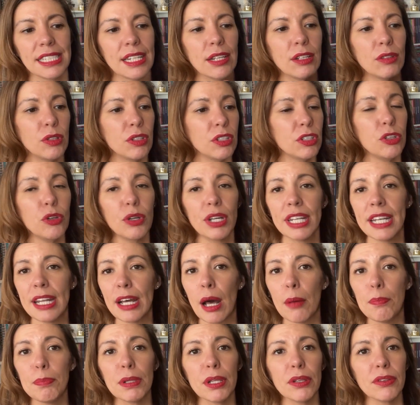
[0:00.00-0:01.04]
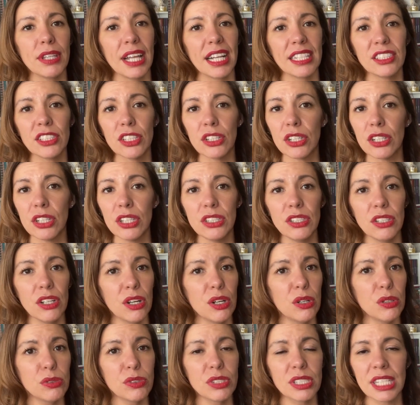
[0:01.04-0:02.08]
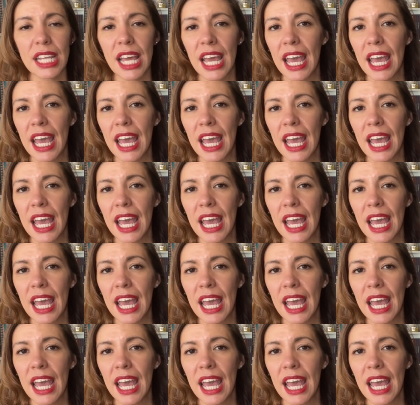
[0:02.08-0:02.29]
And you can upload that to GoodNotes,